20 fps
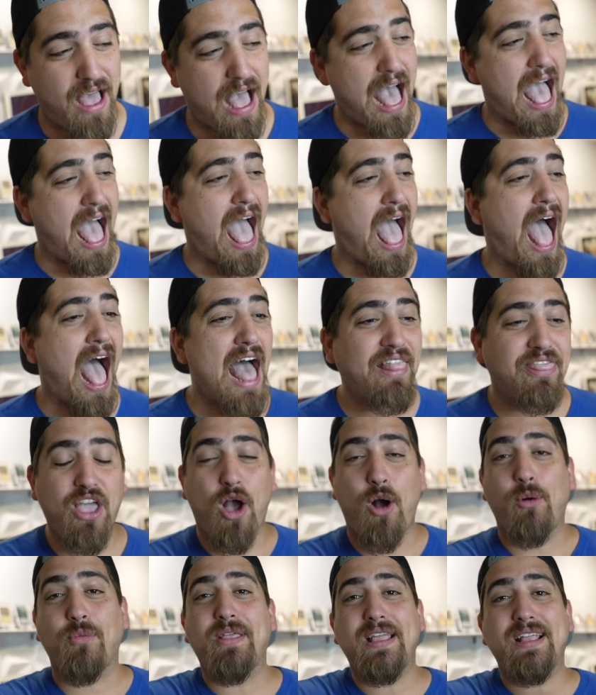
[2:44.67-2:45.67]
The
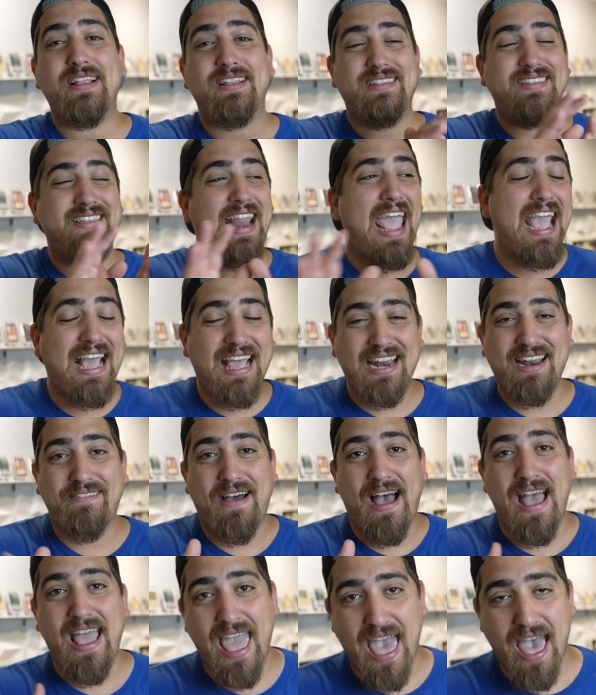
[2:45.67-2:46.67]
only negative
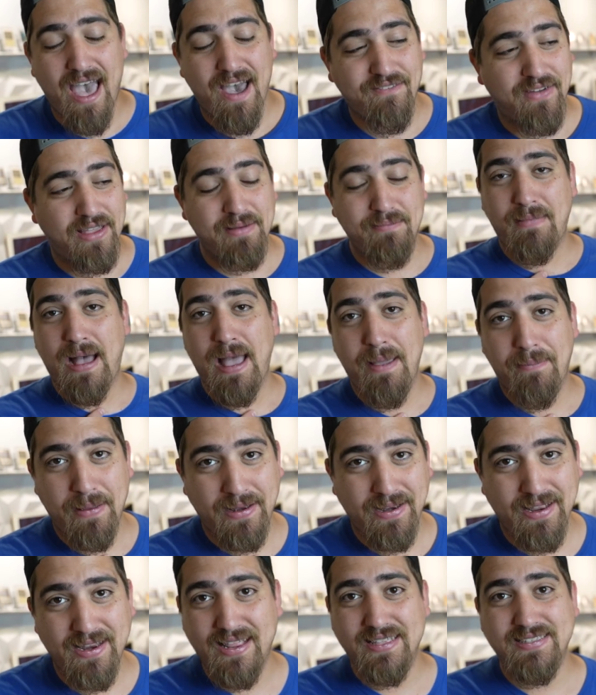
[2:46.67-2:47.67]
I have, in my
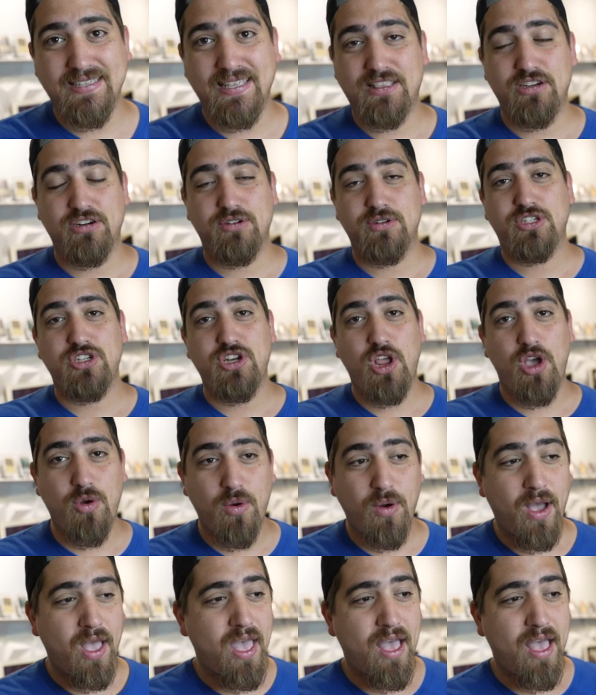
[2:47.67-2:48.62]
opinion, is that there is none